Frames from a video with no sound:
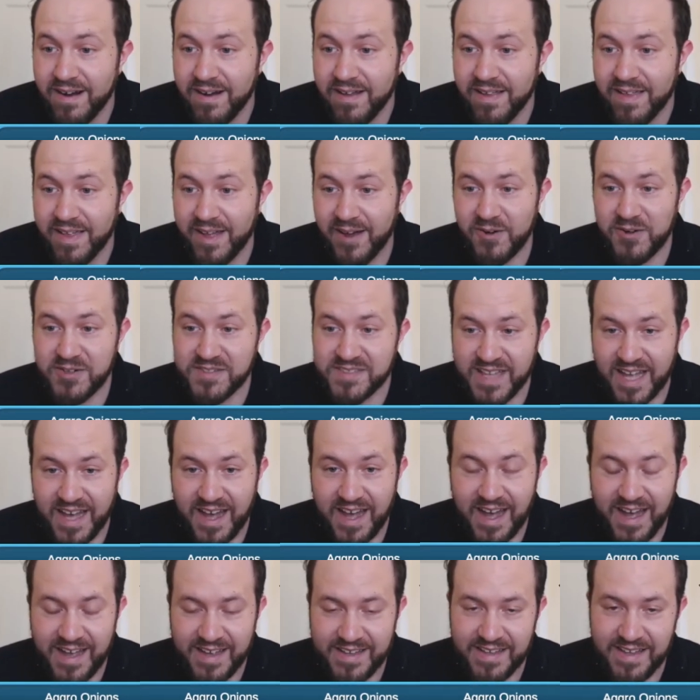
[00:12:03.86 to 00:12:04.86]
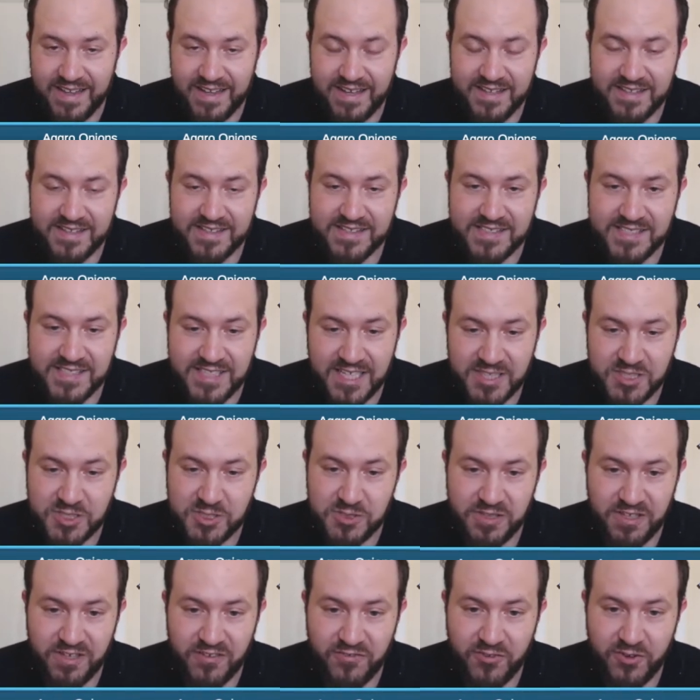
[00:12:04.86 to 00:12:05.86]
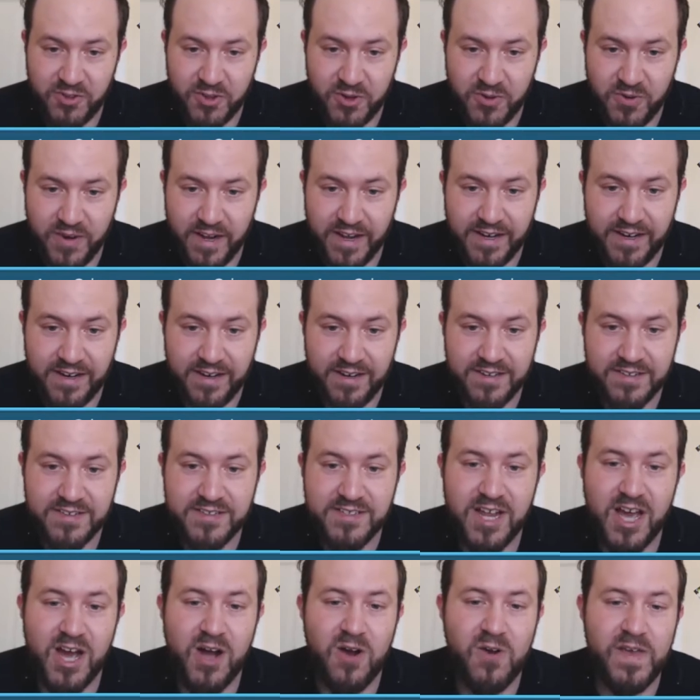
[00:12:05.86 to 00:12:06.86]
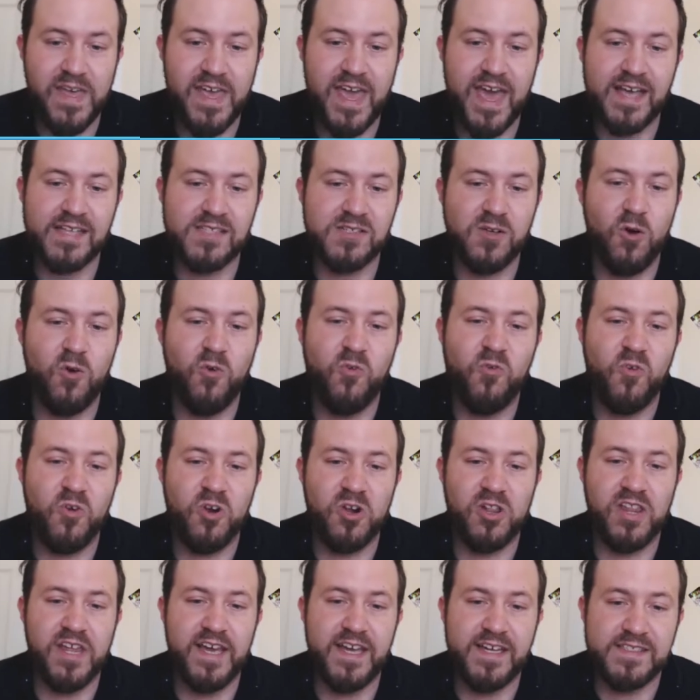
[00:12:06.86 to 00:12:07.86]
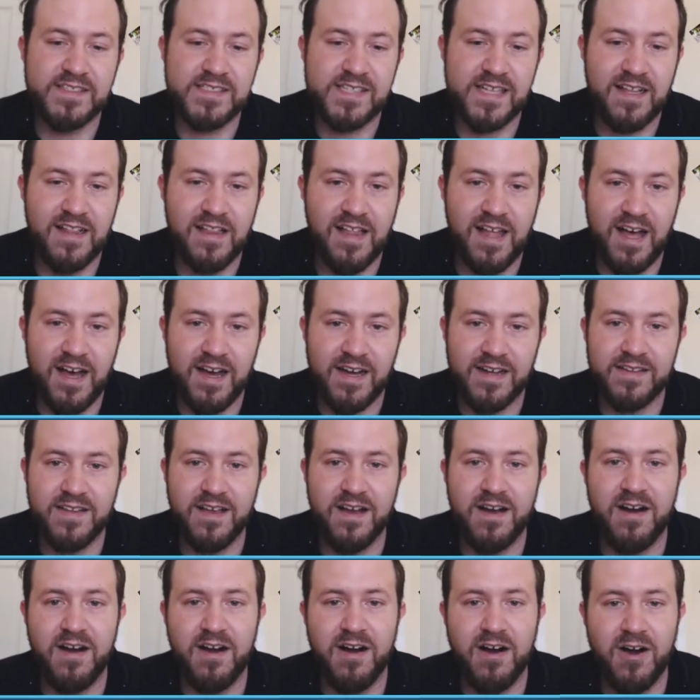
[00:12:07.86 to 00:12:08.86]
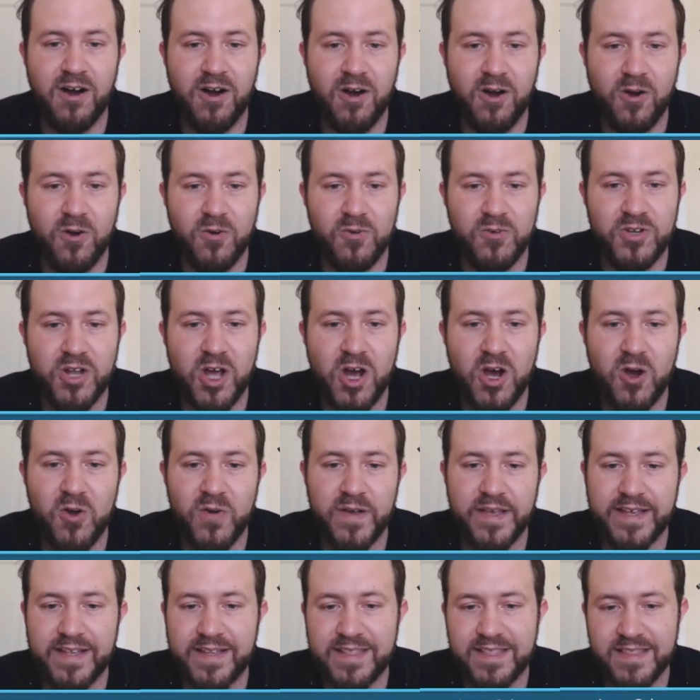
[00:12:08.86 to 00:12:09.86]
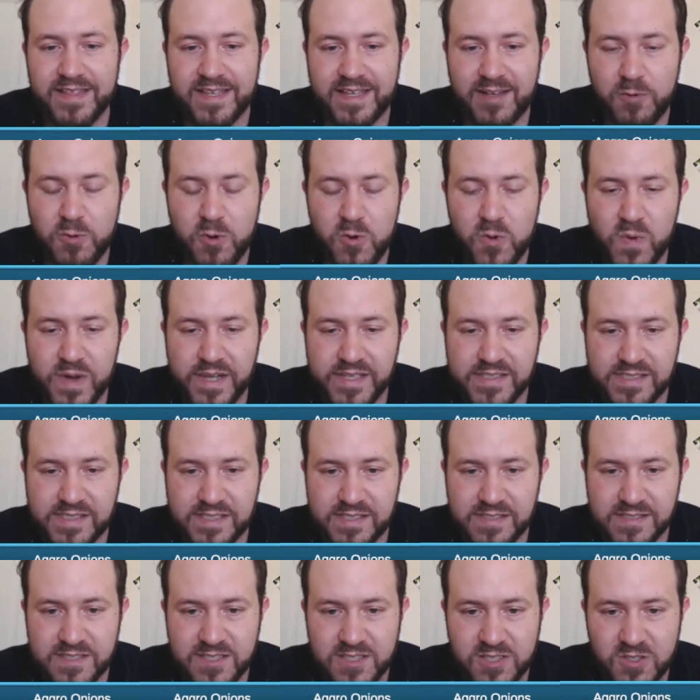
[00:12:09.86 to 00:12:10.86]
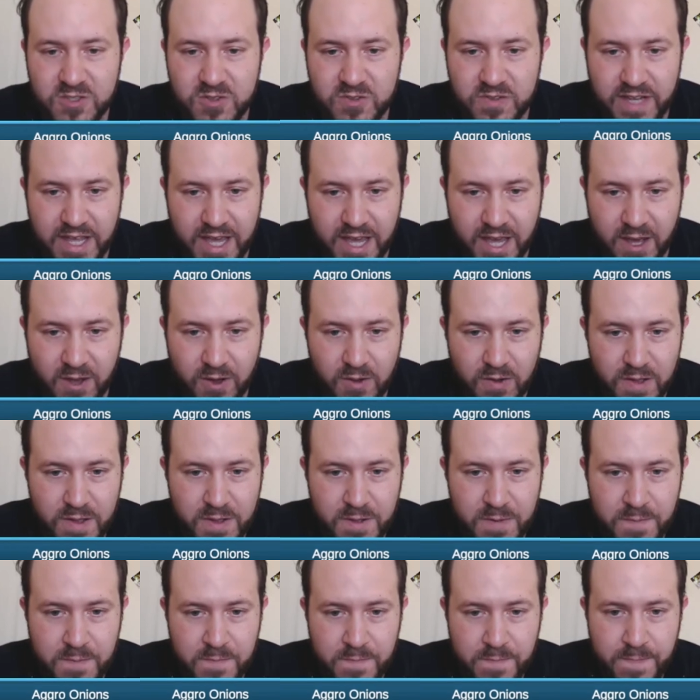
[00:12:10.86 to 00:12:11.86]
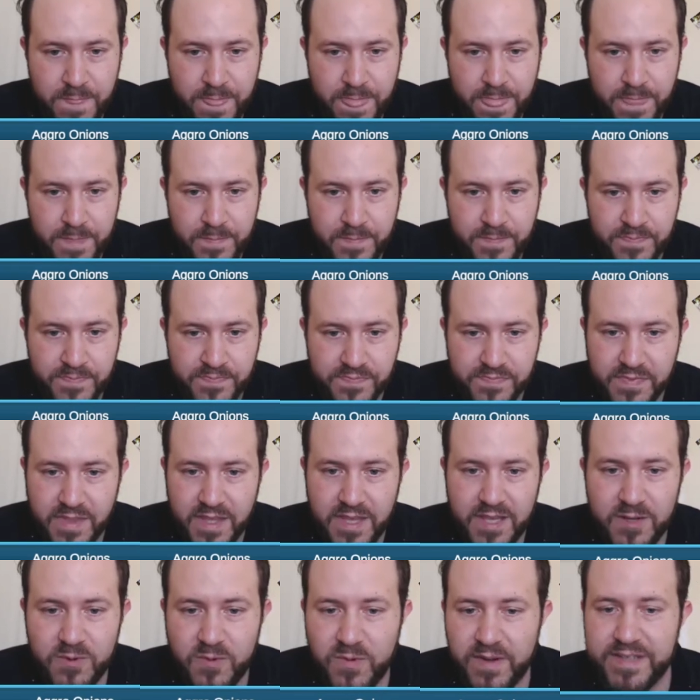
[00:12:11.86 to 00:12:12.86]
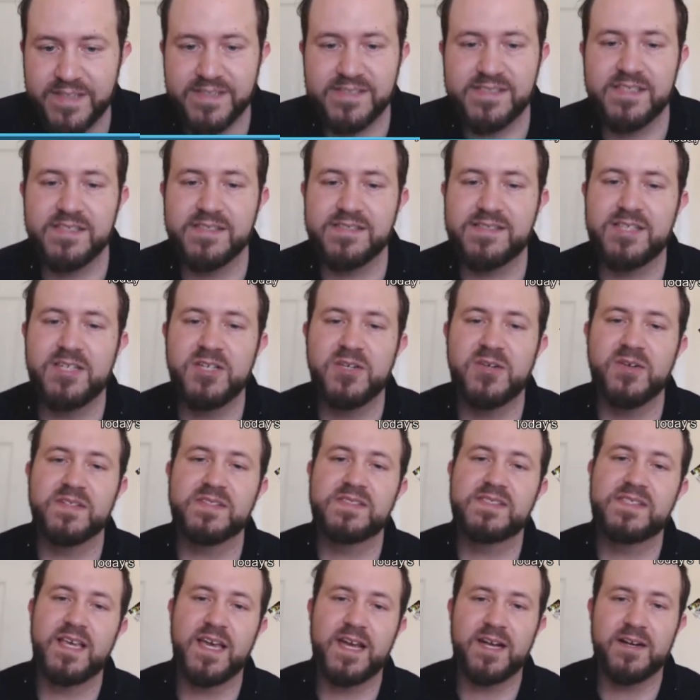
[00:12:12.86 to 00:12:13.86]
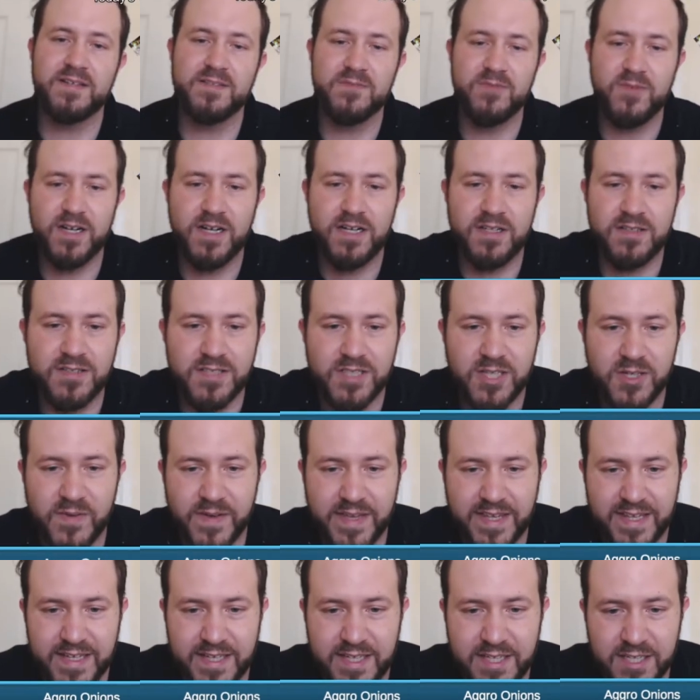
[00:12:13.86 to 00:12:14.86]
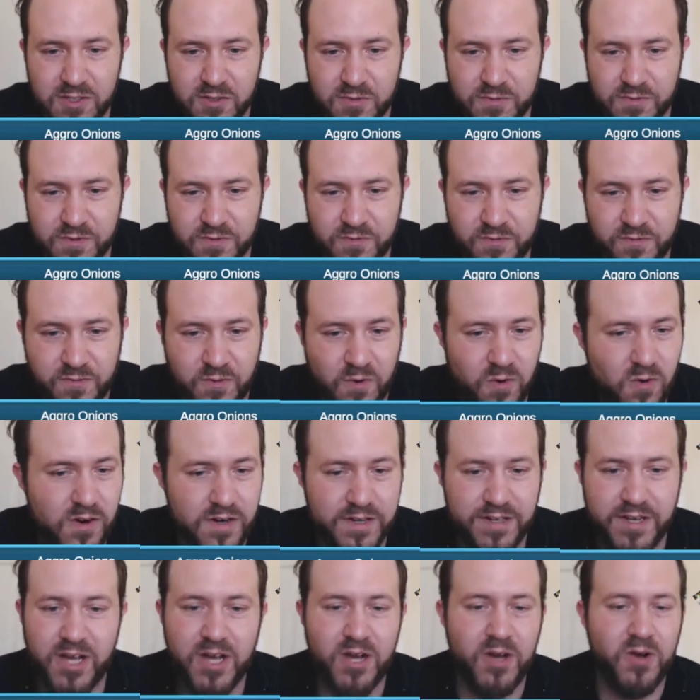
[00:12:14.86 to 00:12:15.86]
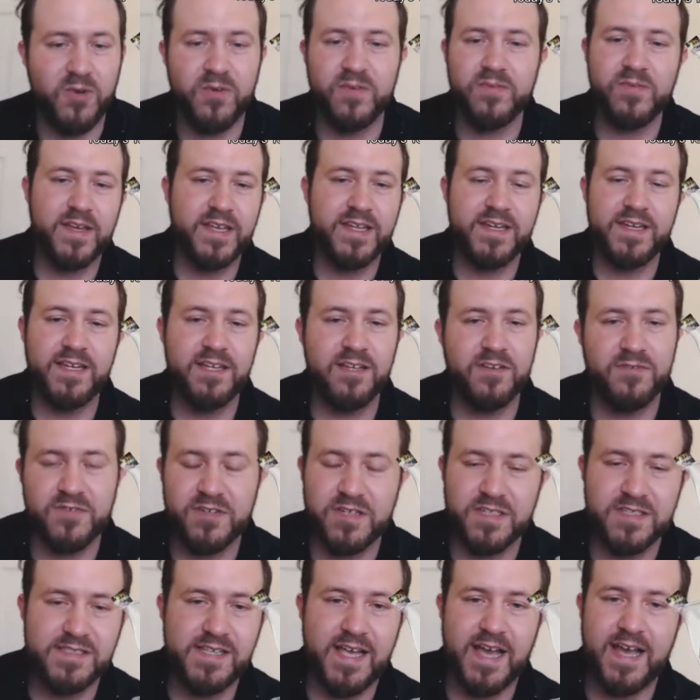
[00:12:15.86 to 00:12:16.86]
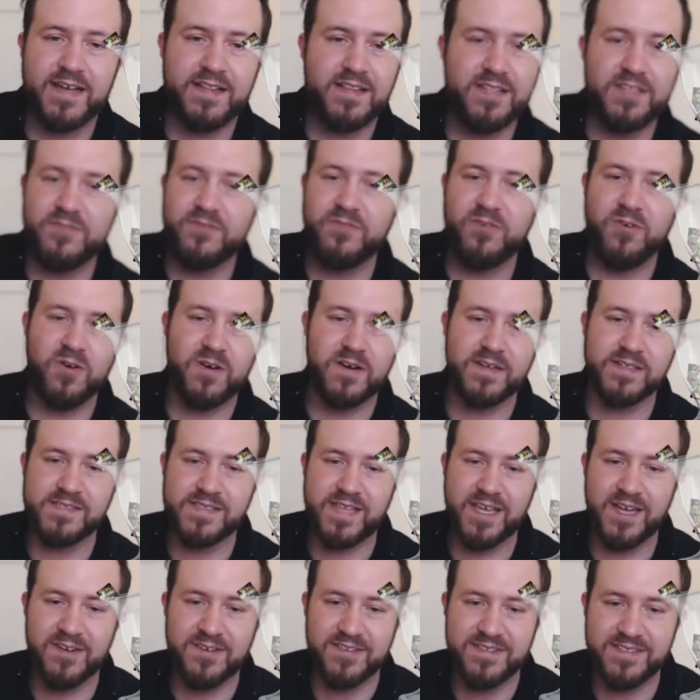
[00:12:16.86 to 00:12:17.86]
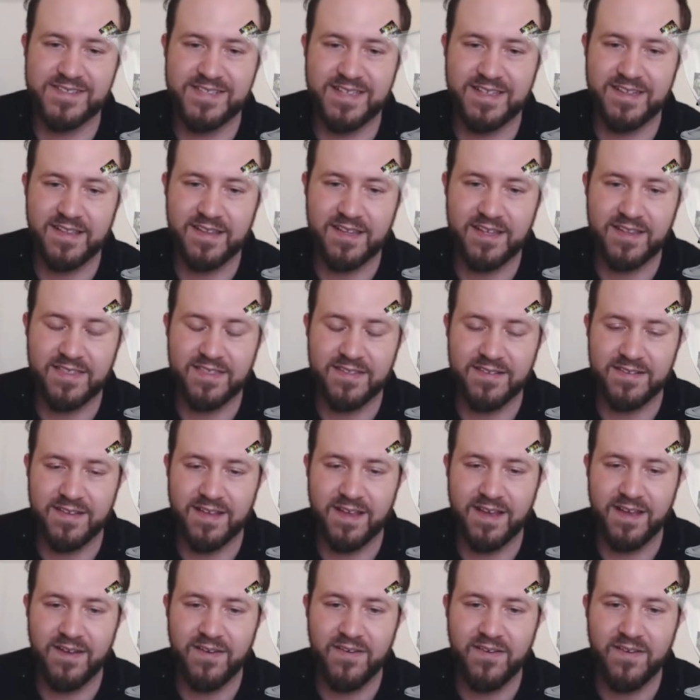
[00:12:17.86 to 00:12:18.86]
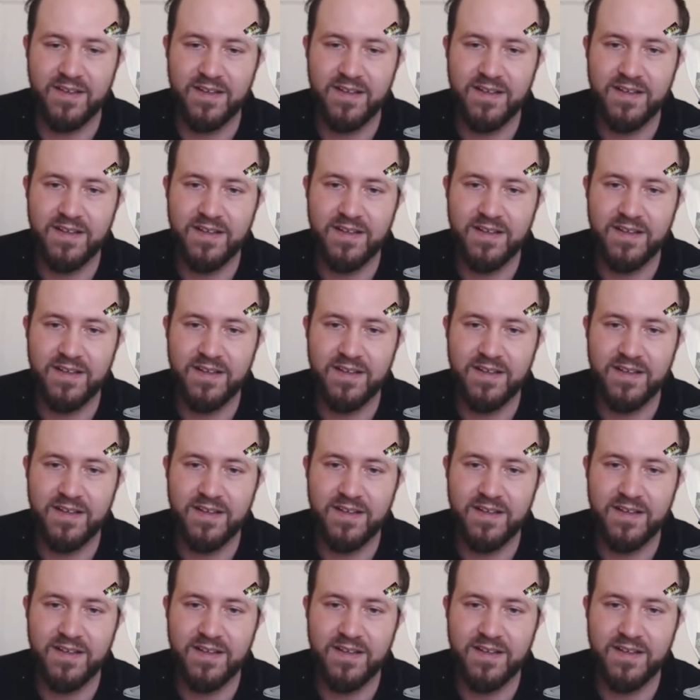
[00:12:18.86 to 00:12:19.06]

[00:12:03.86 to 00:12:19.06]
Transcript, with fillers: That was the highlight of the century for the record. No, he has all four lanes clogged. Oh no, he wins in two now. He wins in two. It's guaranteed. Well, no, we can heal for four. No, we can heal for exactly four. It's guaranteed lethal now.